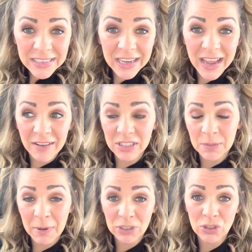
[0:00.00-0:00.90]
I have
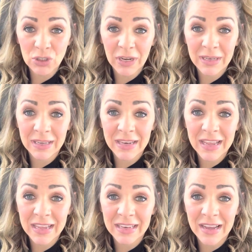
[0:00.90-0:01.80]
special training
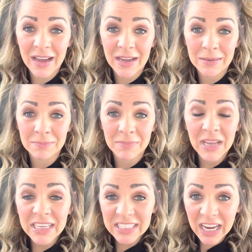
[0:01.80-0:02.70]
in
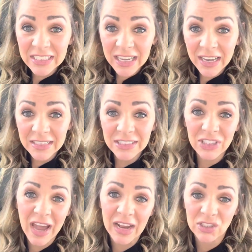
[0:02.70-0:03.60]
tongue ties
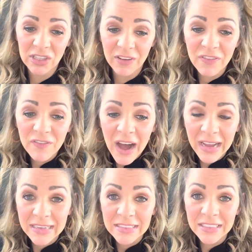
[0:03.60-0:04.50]
to actually
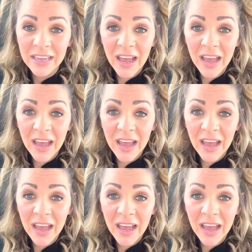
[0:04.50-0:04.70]
find